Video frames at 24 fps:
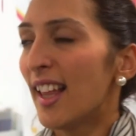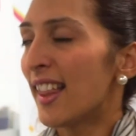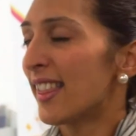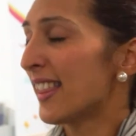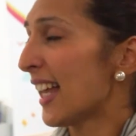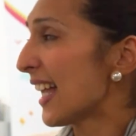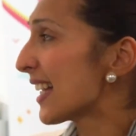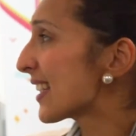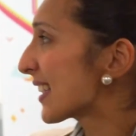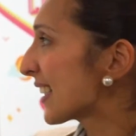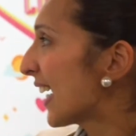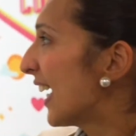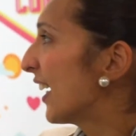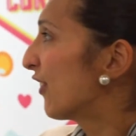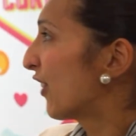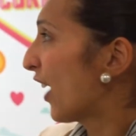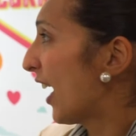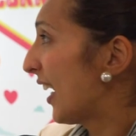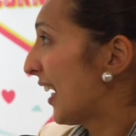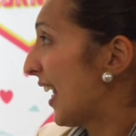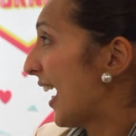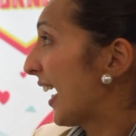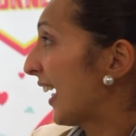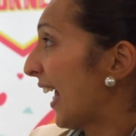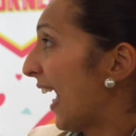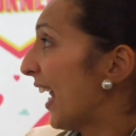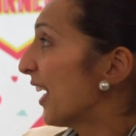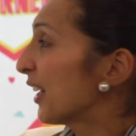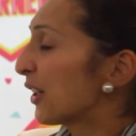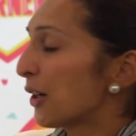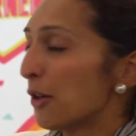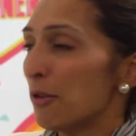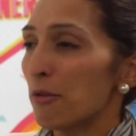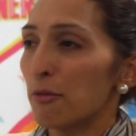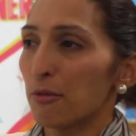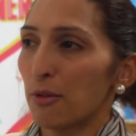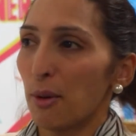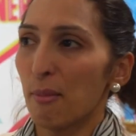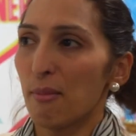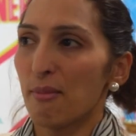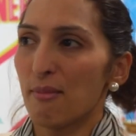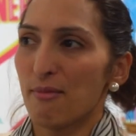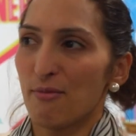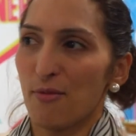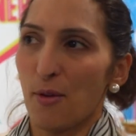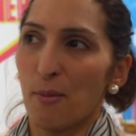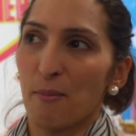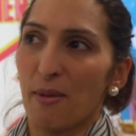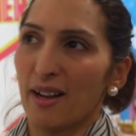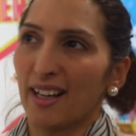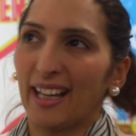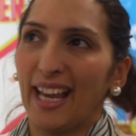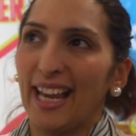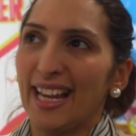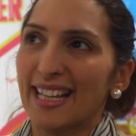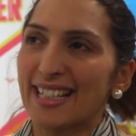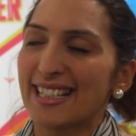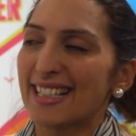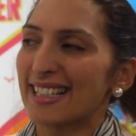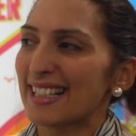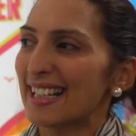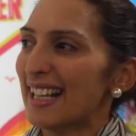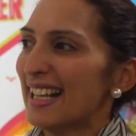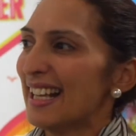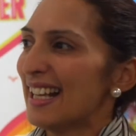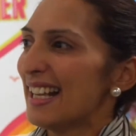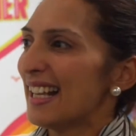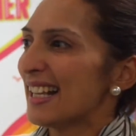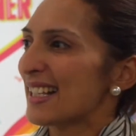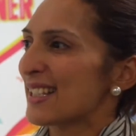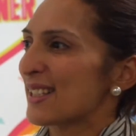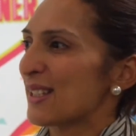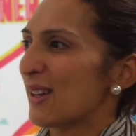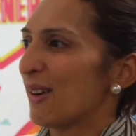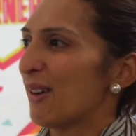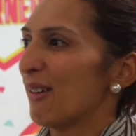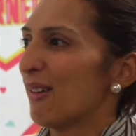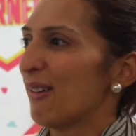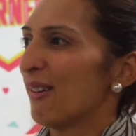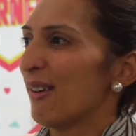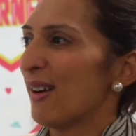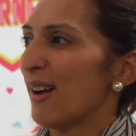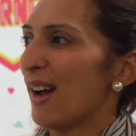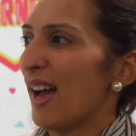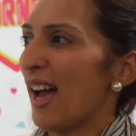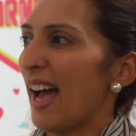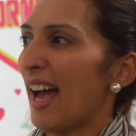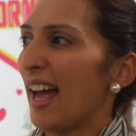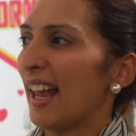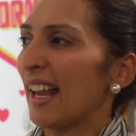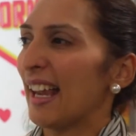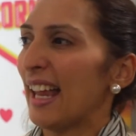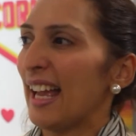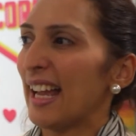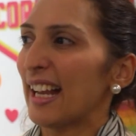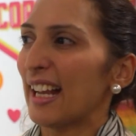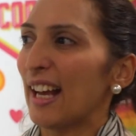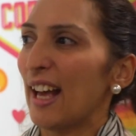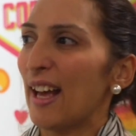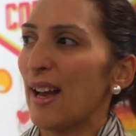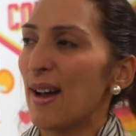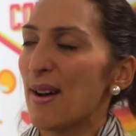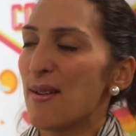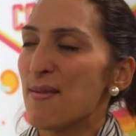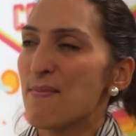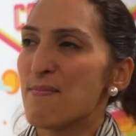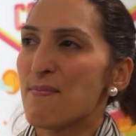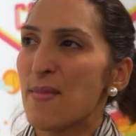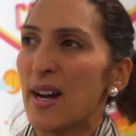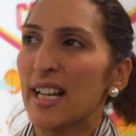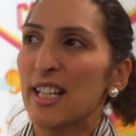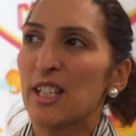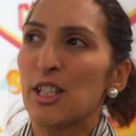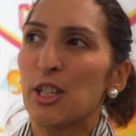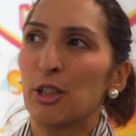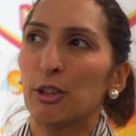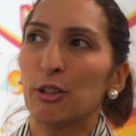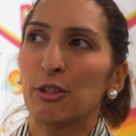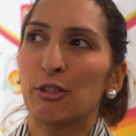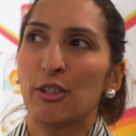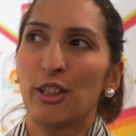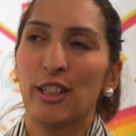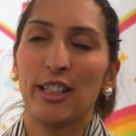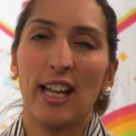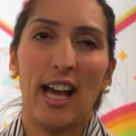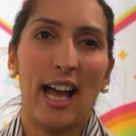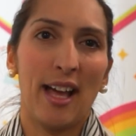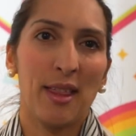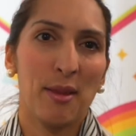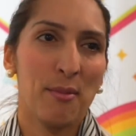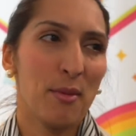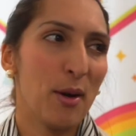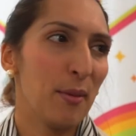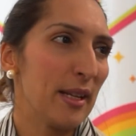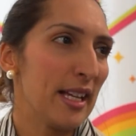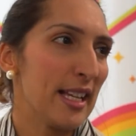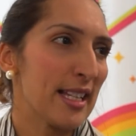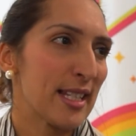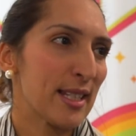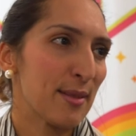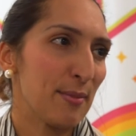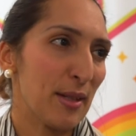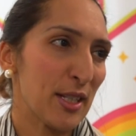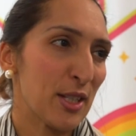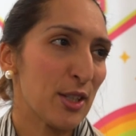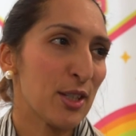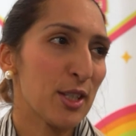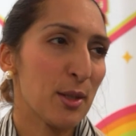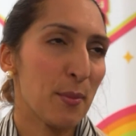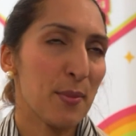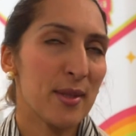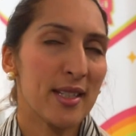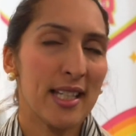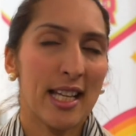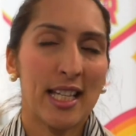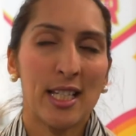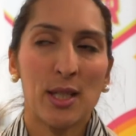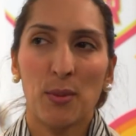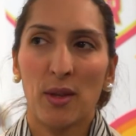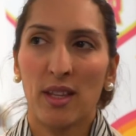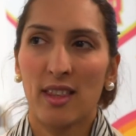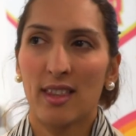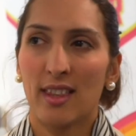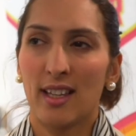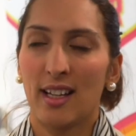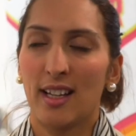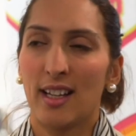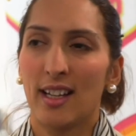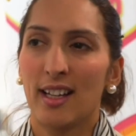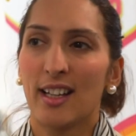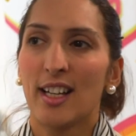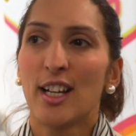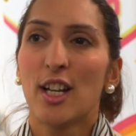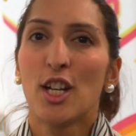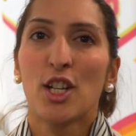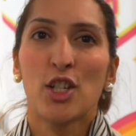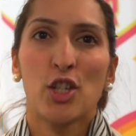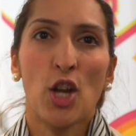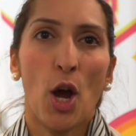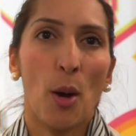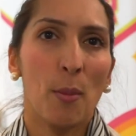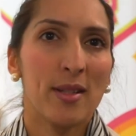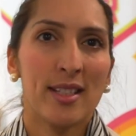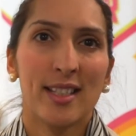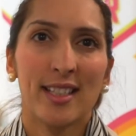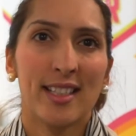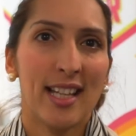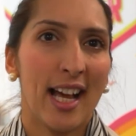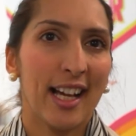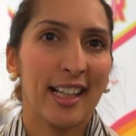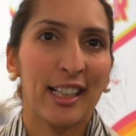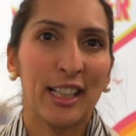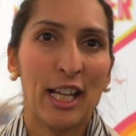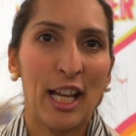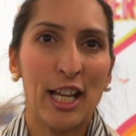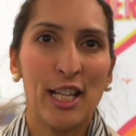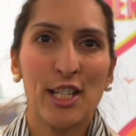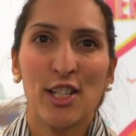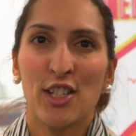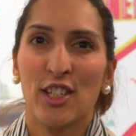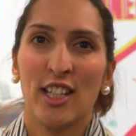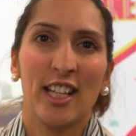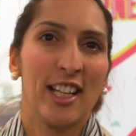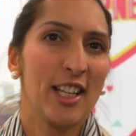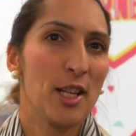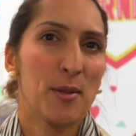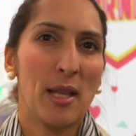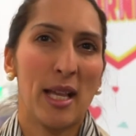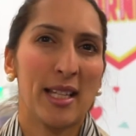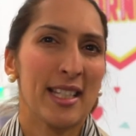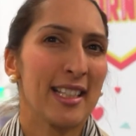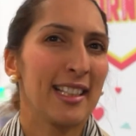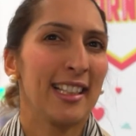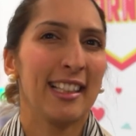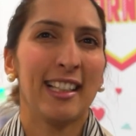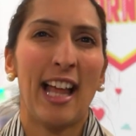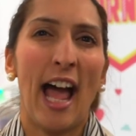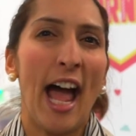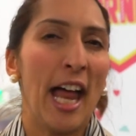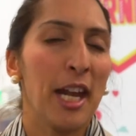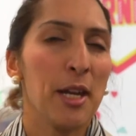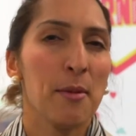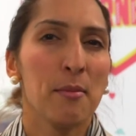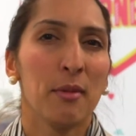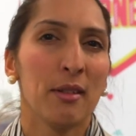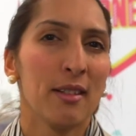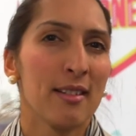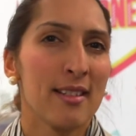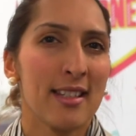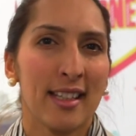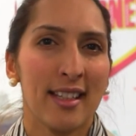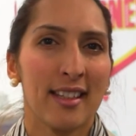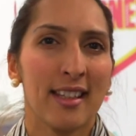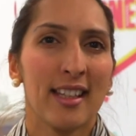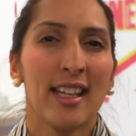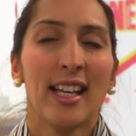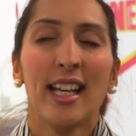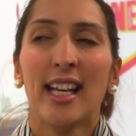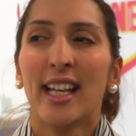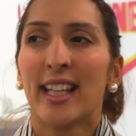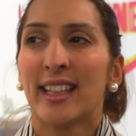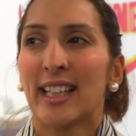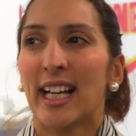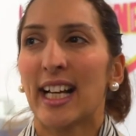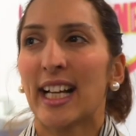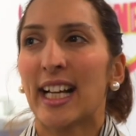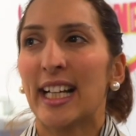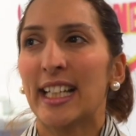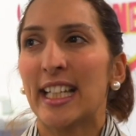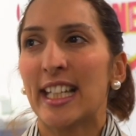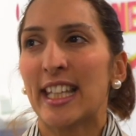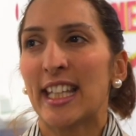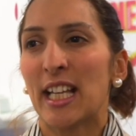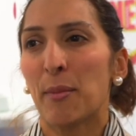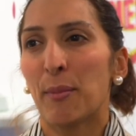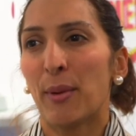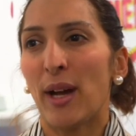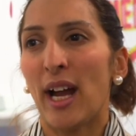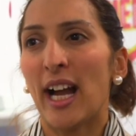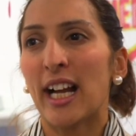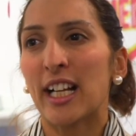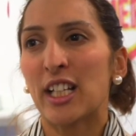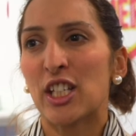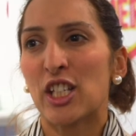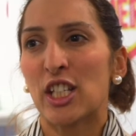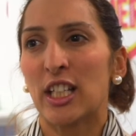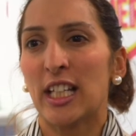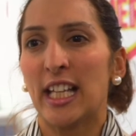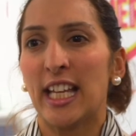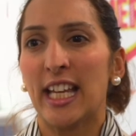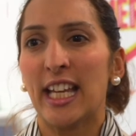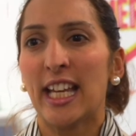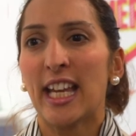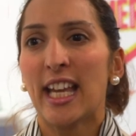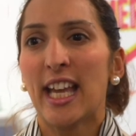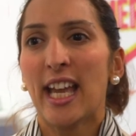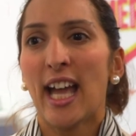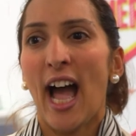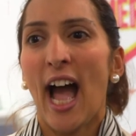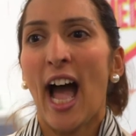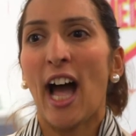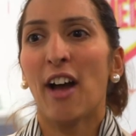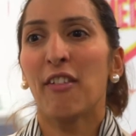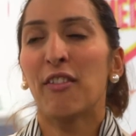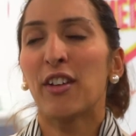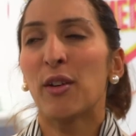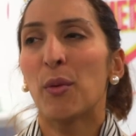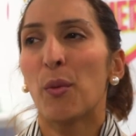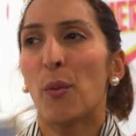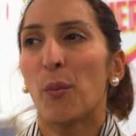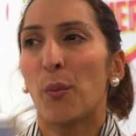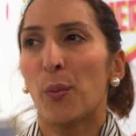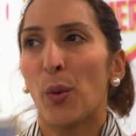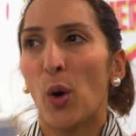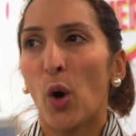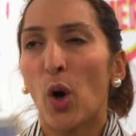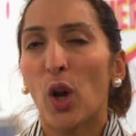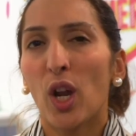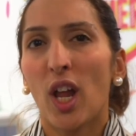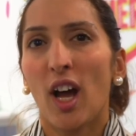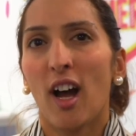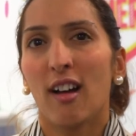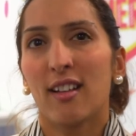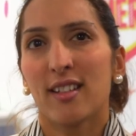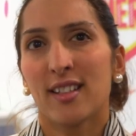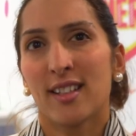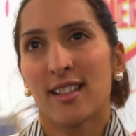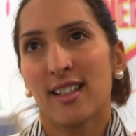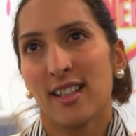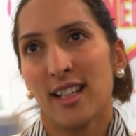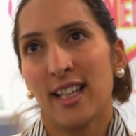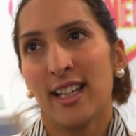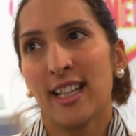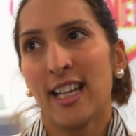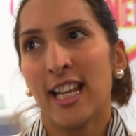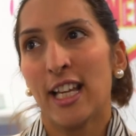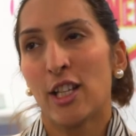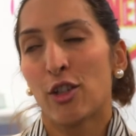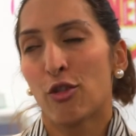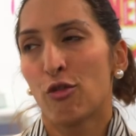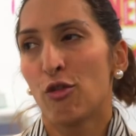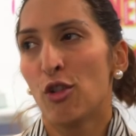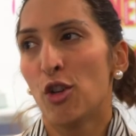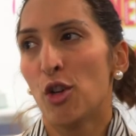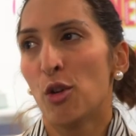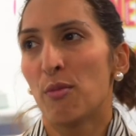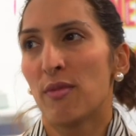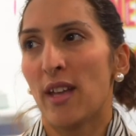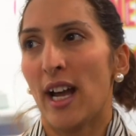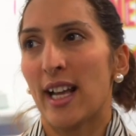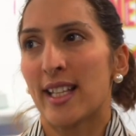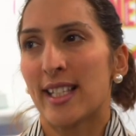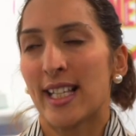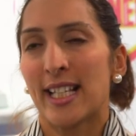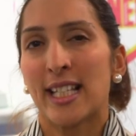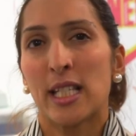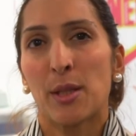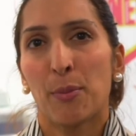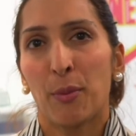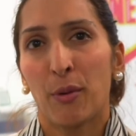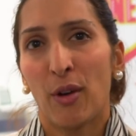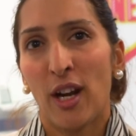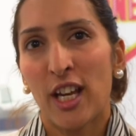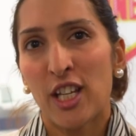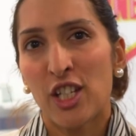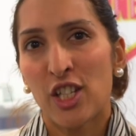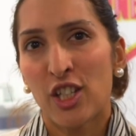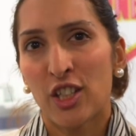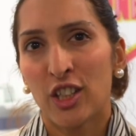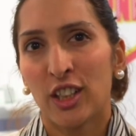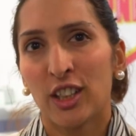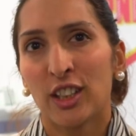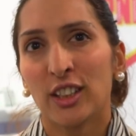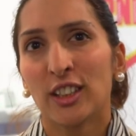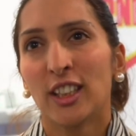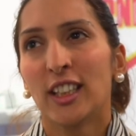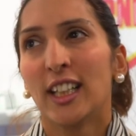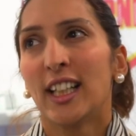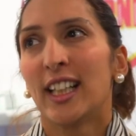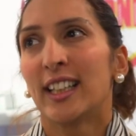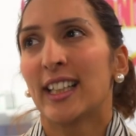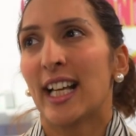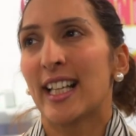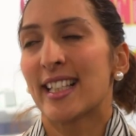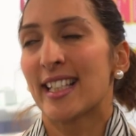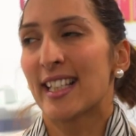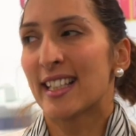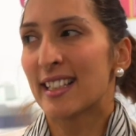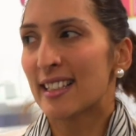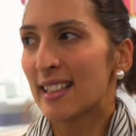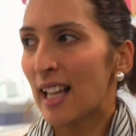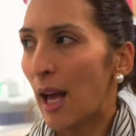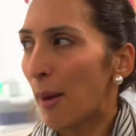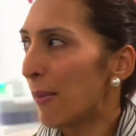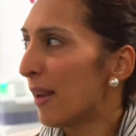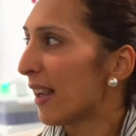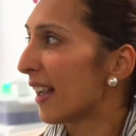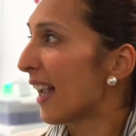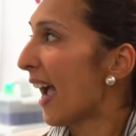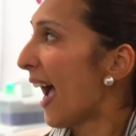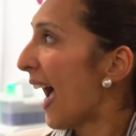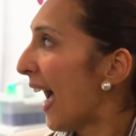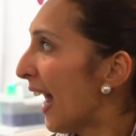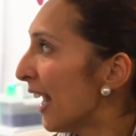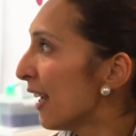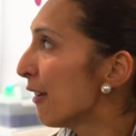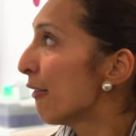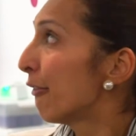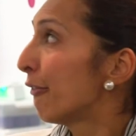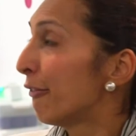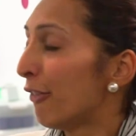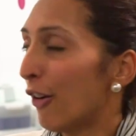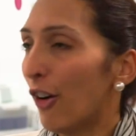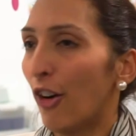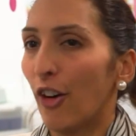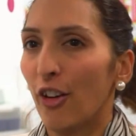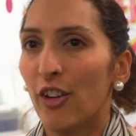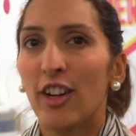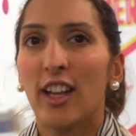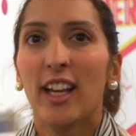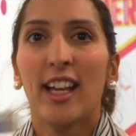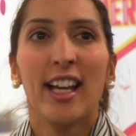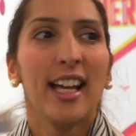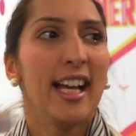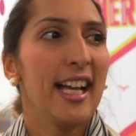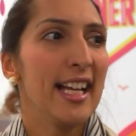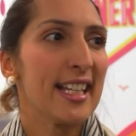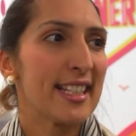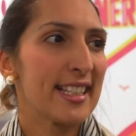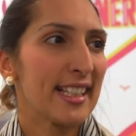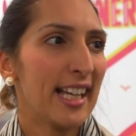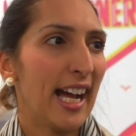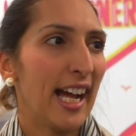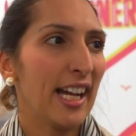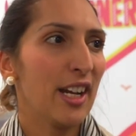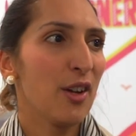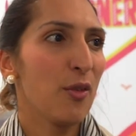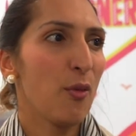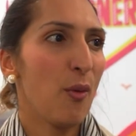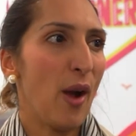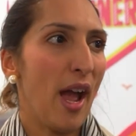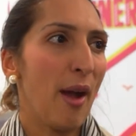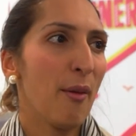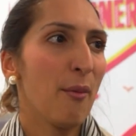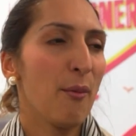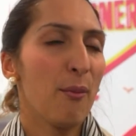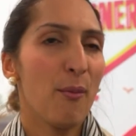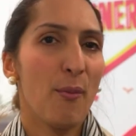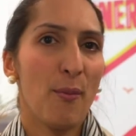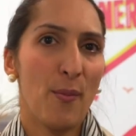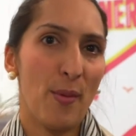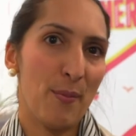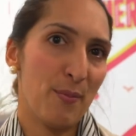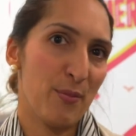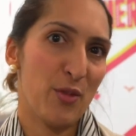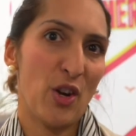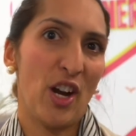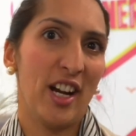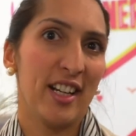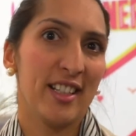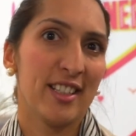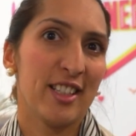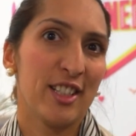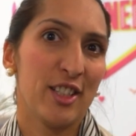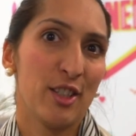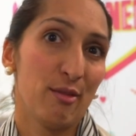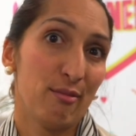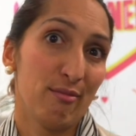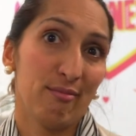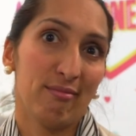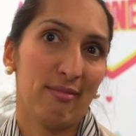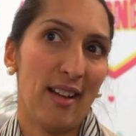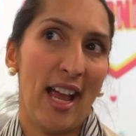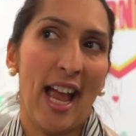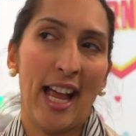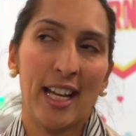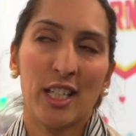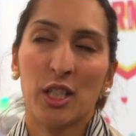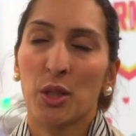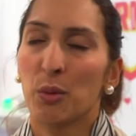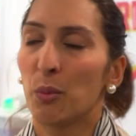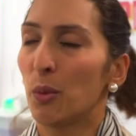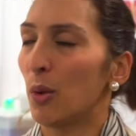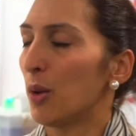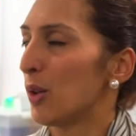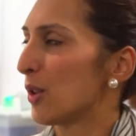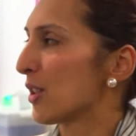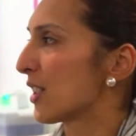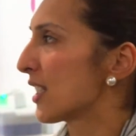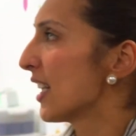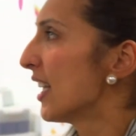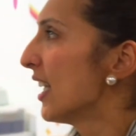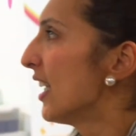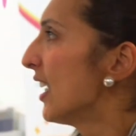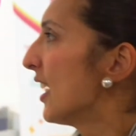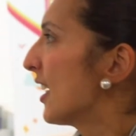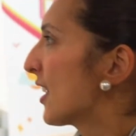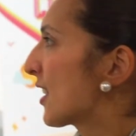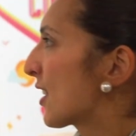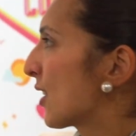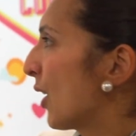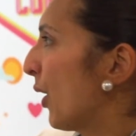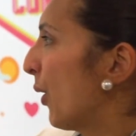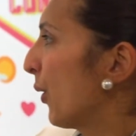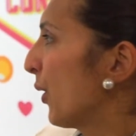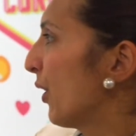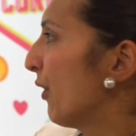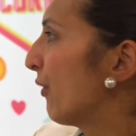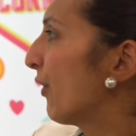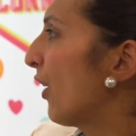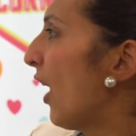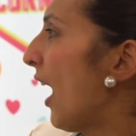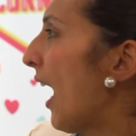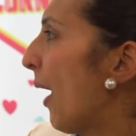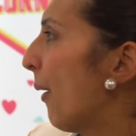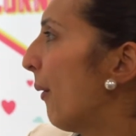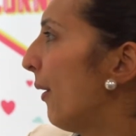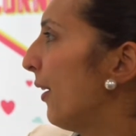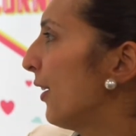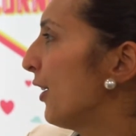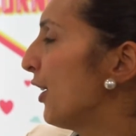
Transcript: that's kind of, again, come from my kids. So like my children at the moment, my son's obsessed with the Thomas the Tank Engine and obsessed with little animals and that kind of thing. But actually having wall arts in his room that's inspirational, that's Islamic and fun is kind of where I'm trying to head towards. So you've got our